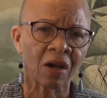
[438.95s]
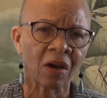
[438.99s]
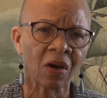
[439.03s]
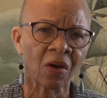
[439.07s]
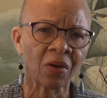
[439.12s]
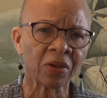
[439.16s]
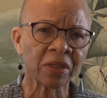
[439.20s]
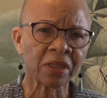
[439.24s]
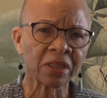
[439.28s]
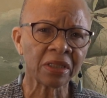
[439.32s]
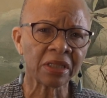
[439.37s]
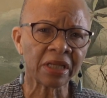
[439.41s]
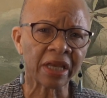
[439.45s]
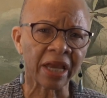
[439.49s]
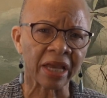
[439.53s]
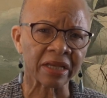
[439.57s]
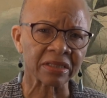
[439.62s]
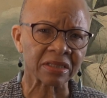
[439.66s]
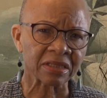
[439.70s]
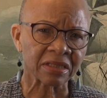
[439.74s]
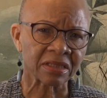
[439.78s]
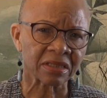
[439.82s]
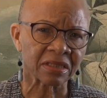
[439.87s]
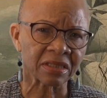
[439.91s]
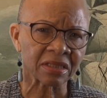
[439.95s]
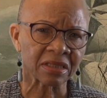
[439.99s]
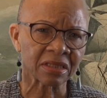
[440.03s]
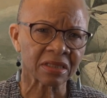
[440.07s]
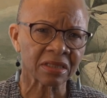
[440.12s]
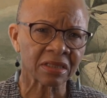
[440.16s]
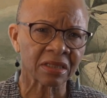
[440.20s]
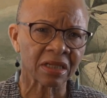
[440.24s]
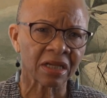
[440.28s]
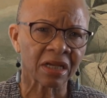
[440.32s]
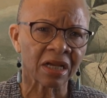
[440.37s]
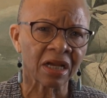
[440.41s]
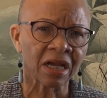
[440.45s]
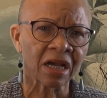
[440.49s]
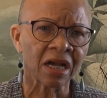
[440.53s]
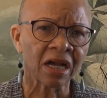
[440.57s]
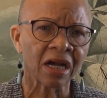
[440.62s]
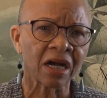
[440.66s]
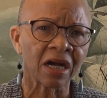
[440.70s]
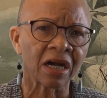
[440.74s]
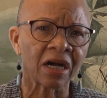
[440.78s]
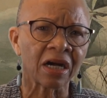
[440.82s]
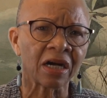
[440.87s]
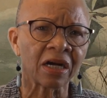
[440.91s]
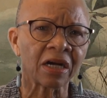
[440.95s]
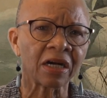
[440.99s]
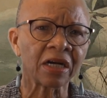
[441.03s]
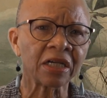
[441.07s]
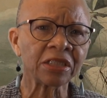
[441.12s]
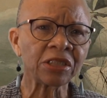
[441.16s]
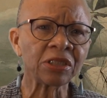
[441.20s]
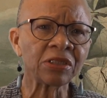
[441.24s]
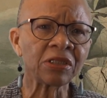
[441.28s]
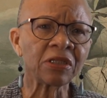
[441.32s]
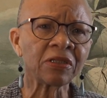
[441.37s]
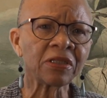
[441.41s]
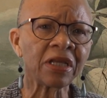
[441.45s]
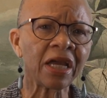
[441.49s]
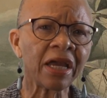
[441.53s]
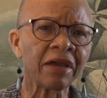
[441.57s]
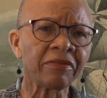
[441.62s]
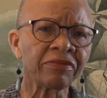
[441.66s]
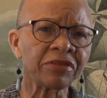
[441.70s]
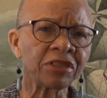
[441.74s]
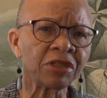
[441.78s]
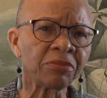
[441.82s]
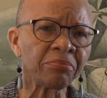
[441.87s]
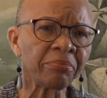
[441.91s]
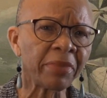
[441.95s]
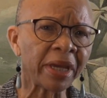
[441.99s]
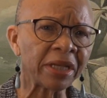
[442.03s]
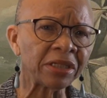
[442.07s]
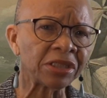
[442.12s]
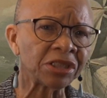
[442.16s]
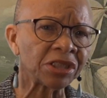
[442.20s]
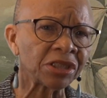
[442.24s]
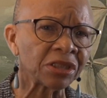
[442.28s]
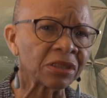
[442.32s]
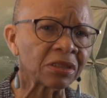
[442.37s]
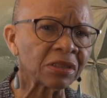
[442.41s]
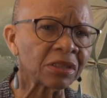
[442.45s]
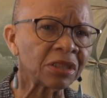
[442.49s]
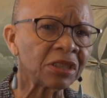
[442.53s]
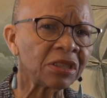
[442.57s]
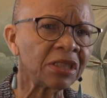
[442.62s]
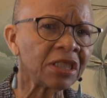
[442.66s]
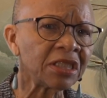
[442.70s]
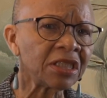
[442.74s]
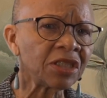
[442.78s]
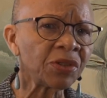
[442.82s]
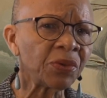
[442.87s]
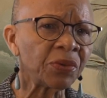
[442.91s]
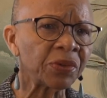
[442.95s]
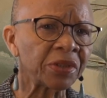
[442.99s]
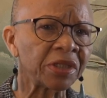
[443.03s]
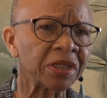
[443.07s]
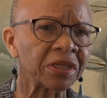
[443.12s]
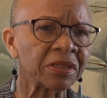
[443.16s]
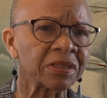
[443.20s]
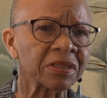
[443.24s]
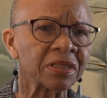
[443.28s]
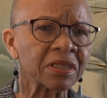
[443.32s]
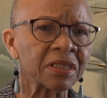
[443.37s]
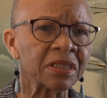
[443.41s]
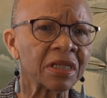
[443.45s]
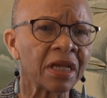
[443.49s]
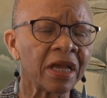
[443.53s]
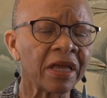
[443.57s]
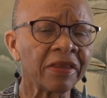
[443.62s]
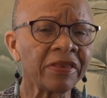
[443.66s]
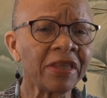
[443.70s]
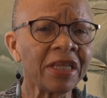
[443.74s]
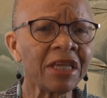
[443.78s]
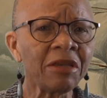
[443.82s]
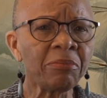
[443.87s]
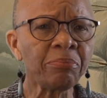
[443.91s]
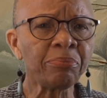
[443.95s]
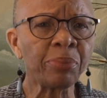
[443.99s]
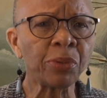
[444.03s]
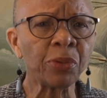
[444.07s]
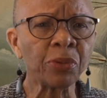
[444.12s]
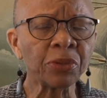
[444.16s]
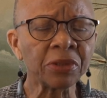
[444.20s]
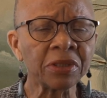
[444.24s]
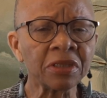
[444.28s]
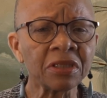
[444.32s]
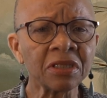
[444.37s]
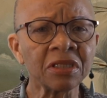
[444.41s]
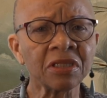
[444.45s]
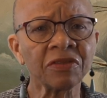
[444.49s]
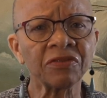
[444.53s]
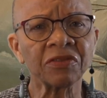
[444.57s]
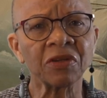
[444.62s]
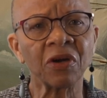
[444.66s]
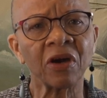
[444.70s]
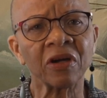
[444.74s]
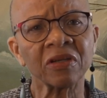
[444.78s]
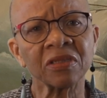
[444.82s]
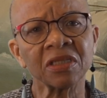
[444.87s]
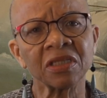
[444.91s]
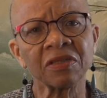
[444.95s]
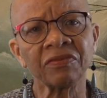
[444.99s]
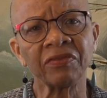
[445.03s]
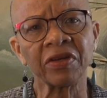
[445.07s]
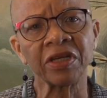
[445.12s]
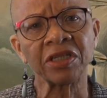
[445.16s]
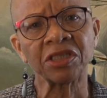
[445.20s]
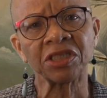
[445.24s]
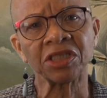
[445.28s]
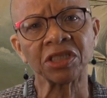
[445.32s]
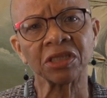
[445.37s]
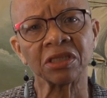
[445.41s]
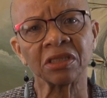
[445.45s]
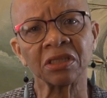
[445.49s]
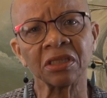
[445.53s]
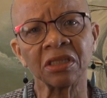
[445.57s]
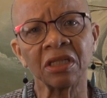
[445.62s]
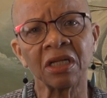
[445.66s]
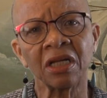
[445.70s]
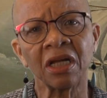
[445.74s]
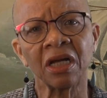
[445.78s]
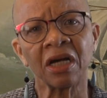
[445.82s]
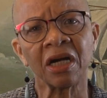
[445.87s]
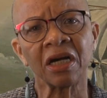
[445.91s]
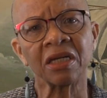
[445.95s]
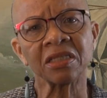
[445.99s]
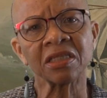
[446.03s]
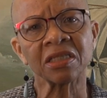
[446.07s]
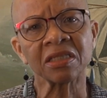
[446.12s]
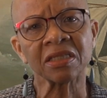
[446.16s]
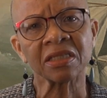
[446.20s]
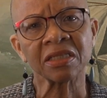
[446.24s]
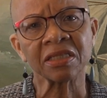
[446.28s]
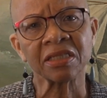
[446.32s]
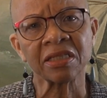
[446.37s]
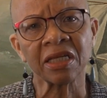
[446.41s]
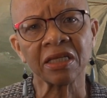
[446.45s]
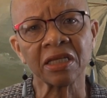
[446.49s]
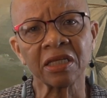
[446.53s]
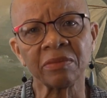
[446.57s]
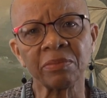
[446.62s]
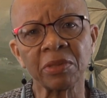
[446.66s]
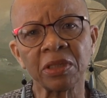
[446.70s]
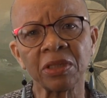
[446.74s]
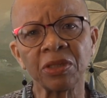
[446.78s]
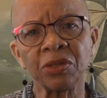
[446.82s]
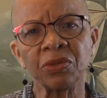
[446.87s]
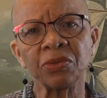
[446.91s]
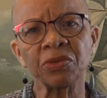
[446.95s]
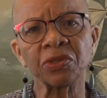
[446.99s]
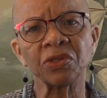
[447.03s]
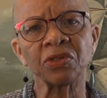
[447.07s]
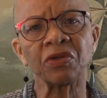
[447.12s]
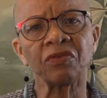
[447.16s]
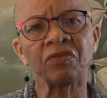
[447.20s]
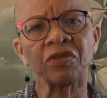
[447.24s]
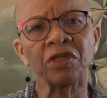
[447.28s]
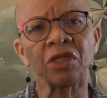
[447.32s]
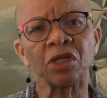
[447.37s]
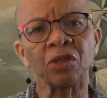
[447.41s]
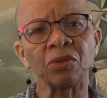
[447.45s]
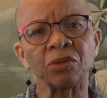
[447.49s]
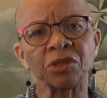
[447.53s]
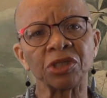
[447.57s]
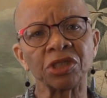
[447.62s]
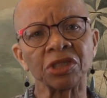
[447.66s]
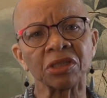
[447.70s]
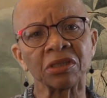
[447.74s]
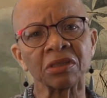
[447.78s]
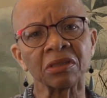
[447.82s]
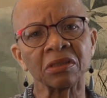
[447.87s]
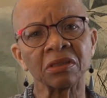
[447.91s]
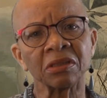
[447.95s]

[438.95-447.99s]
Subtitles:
Honored guests, I do not have to mention to this audience the importance of conservation and sustainable use of the ocean,